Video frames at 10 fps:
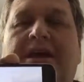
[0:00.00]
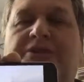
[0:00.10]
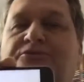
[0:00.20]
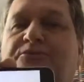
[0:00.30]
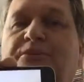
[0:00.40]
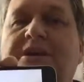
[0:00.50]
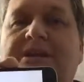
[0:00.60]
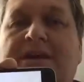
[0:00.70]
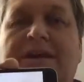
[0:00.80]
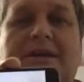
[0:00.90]
it's
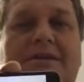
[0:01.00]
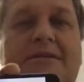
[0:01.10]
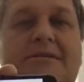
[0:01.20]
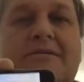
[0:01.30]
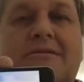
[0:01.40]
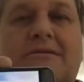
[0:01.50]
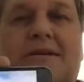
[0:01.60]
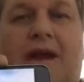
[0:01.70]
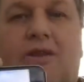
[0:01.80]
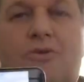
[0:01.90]
really
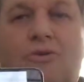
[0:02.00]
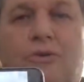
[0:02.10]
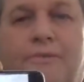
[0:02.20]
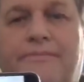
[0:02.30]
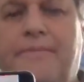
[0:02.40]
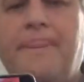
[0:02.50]
kind of cool.